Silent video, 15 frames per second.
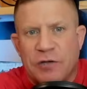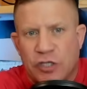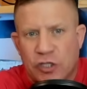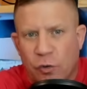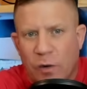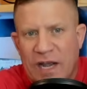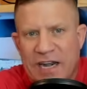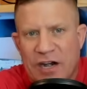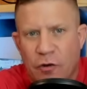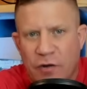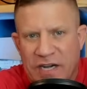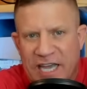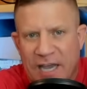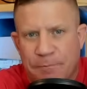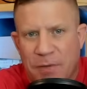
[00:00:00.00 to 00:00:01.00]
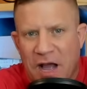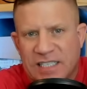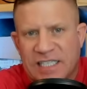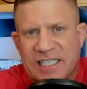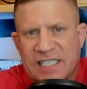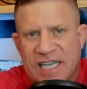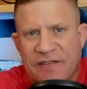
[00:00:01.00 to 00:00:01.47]
was 20-0 in
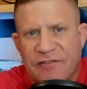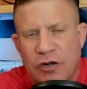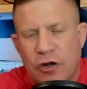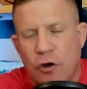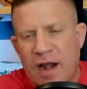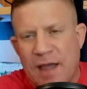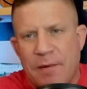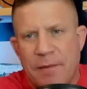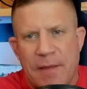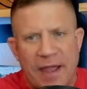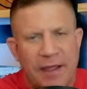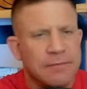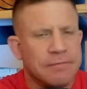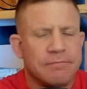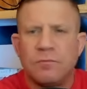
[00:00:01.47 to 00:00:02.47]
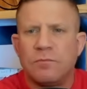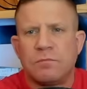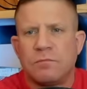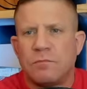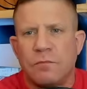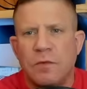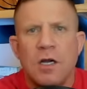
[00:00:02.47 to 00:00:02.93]
kickboxing, 7-0 in MMA.
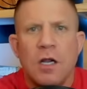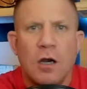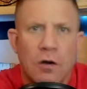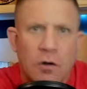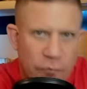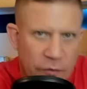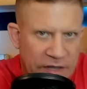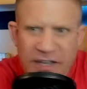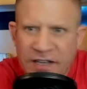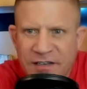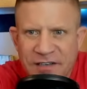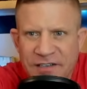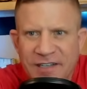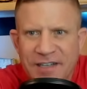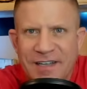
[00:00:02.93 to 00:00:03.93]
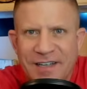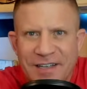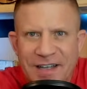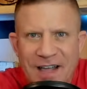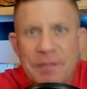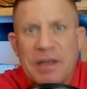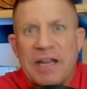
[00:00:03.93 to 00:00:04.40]
Really?
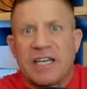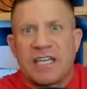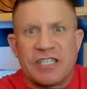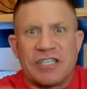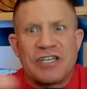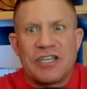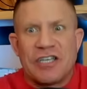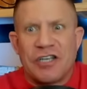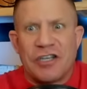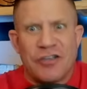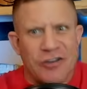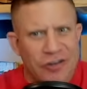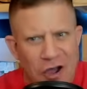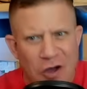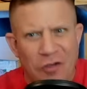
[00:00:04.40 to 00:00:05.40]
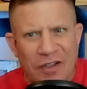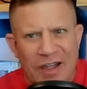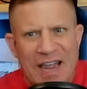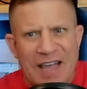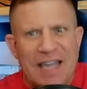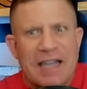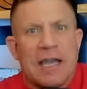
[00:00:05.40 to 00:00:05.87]
I mean, because you know,
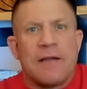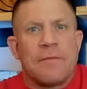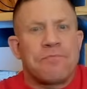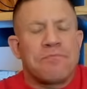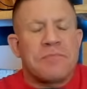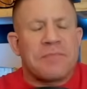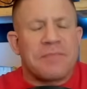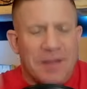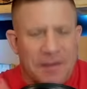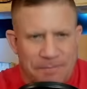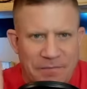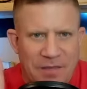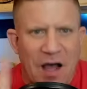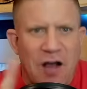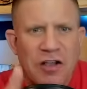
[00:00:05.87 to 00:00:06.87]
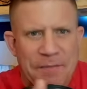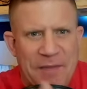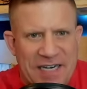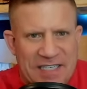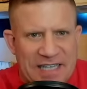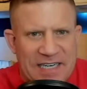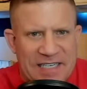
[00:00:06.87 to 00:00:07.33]
like I'll get
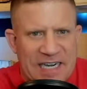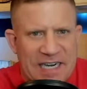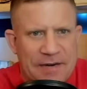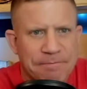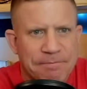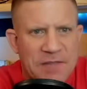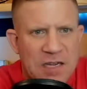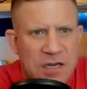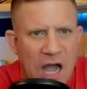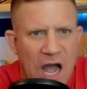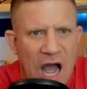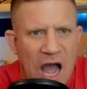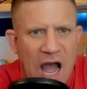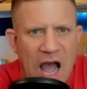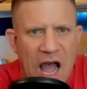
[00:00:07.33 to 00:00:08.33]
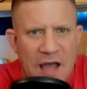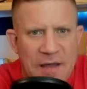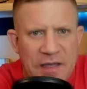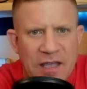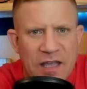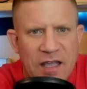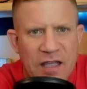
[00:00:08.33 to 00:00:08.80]
back to that in a second.
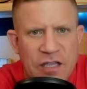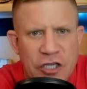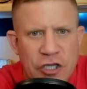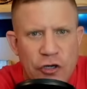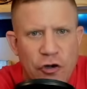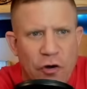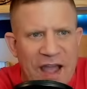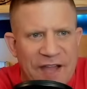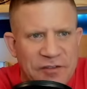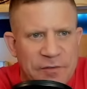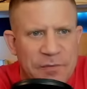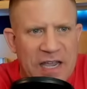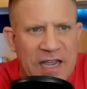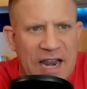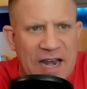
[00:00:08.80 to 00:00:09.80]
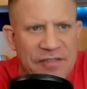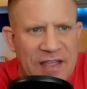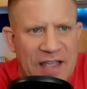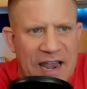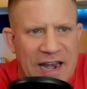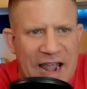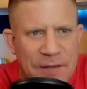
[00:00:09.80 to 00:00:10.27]
You don't have to be
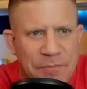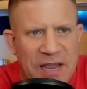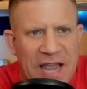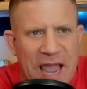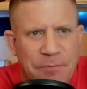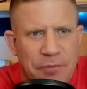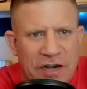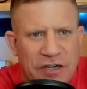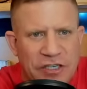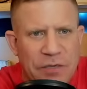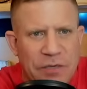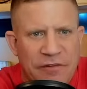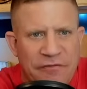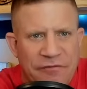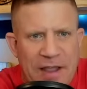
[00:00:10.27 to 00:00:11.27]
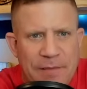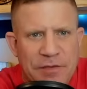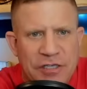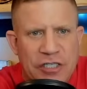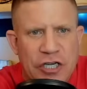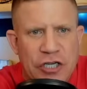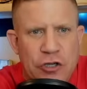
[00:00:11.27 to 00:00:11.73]
an NBA player, someone
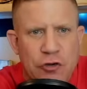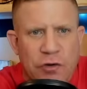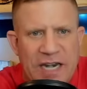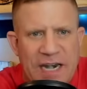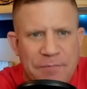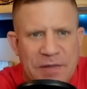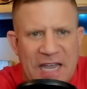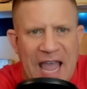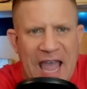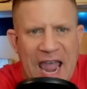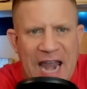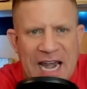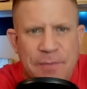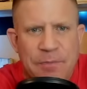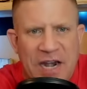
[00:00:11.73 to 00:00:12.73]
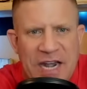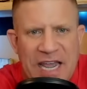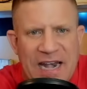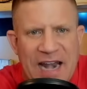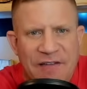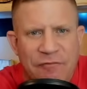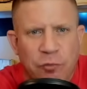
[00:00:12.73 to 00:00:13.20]
famous. You can be anybody
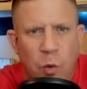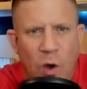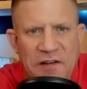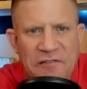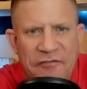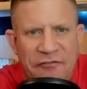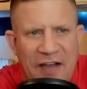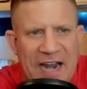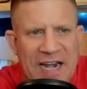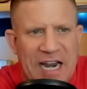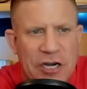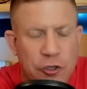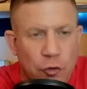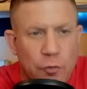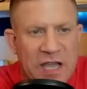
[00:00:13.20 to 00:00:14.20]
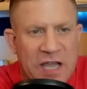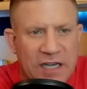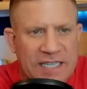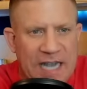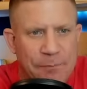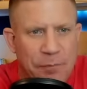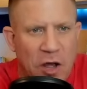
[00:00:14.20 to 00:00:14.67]
and have one fight, and you will be
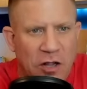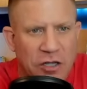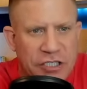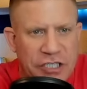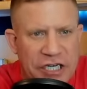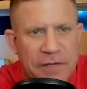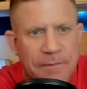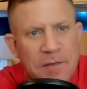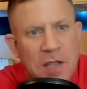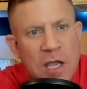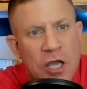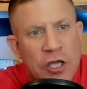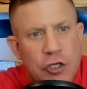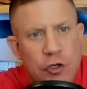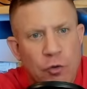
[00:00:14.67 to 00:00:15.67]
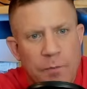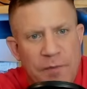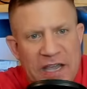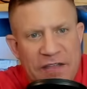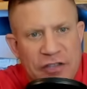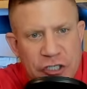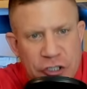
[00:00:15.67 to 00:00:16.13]
on Tapology. You will
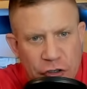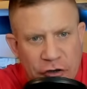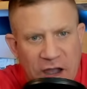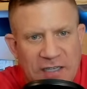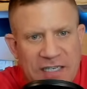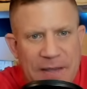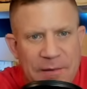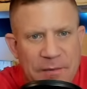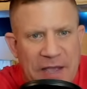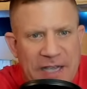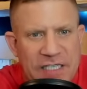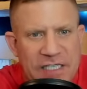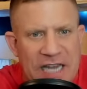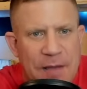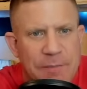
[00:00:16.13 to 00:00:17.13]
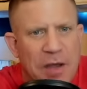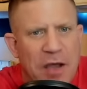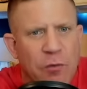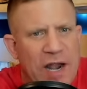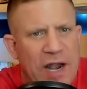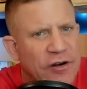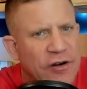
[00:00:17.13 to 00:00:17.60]
be in the Sherdog database.
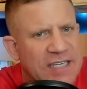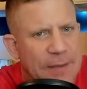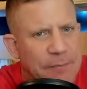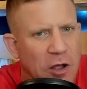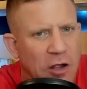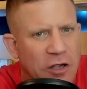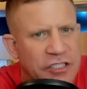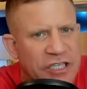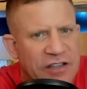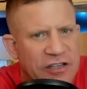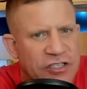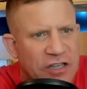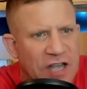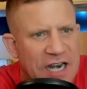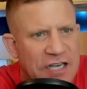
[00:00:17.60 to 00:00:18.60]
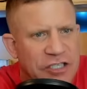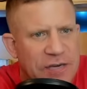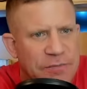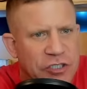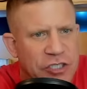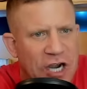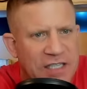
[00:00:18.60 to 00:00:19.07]
But when I go to Tapology, there's a lot of
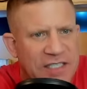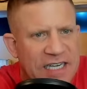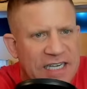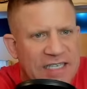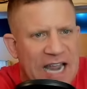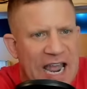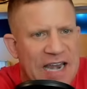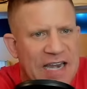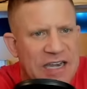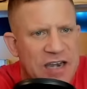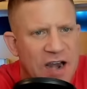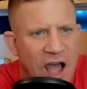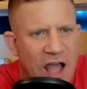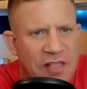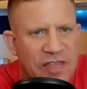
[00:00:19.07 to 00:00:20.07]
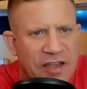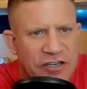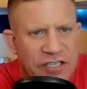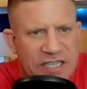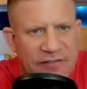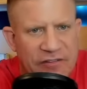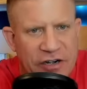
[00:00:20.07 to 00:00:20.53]
James Johnsons and none that are
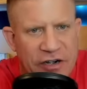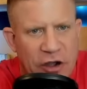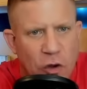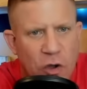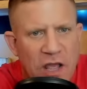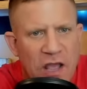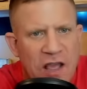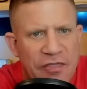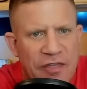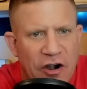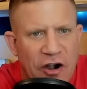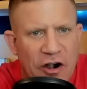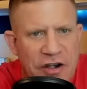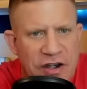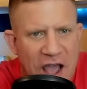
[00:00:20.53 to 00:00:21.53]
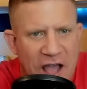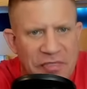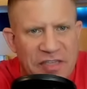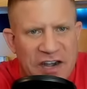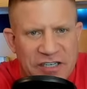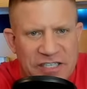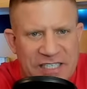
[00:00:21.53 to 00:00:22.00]
7-0. There are none
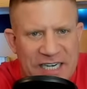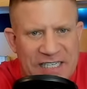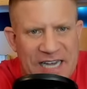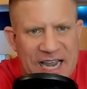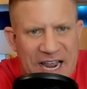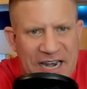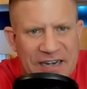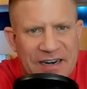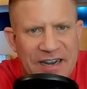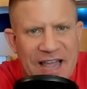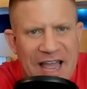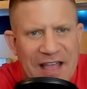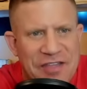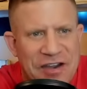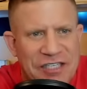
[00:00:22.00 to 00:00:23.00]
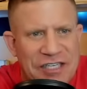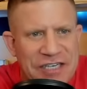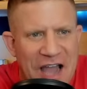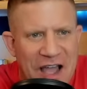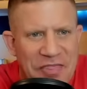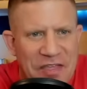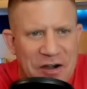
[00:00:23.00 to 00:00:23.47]
that are 6-8. And there's
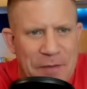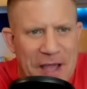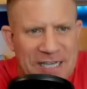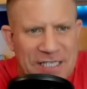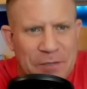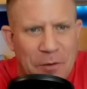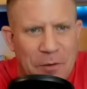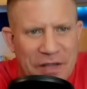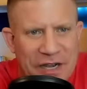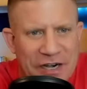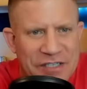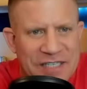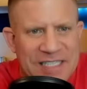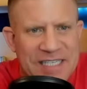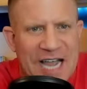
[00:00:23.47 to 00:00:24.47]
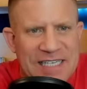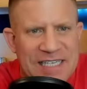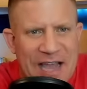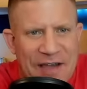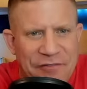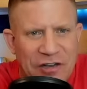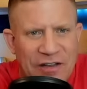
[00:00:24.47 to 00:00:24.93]
none that are basketball players. This guy's
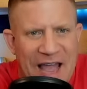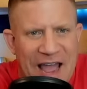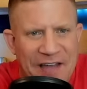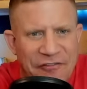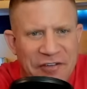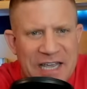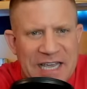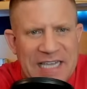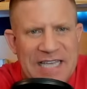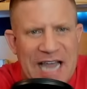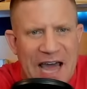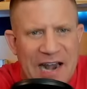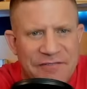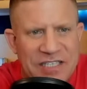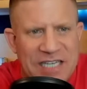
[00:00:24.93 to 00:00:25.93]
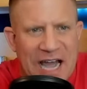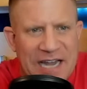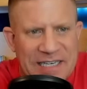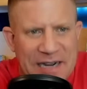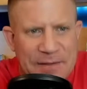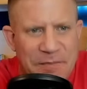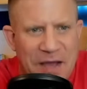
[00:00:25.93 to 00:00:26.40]
having a laugh. He's out of his
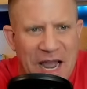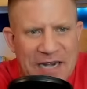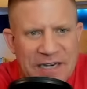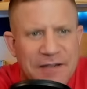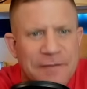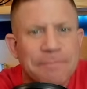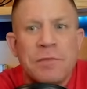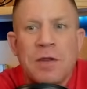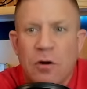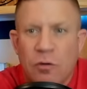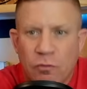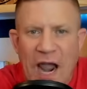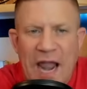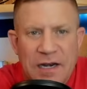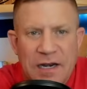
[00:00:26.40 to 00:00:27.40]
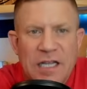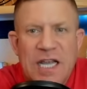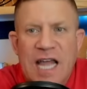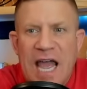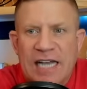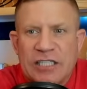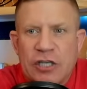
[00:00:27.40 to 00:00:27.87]
goddamn mind. Right.
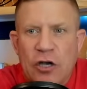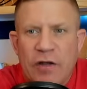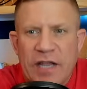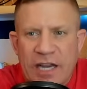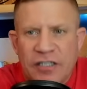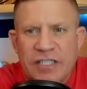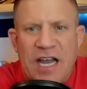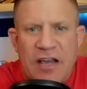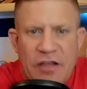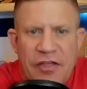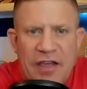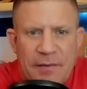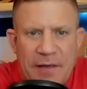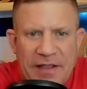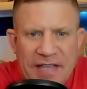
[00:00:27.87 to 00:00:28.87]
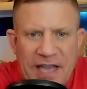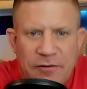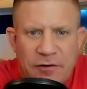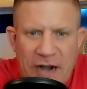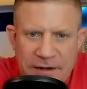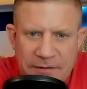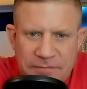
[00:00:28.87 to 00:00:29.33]
And so here's the other thing about that,
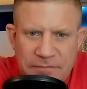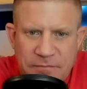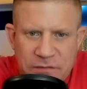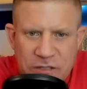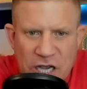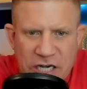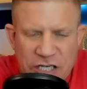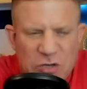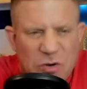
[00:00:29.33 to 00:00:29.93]
right? So I just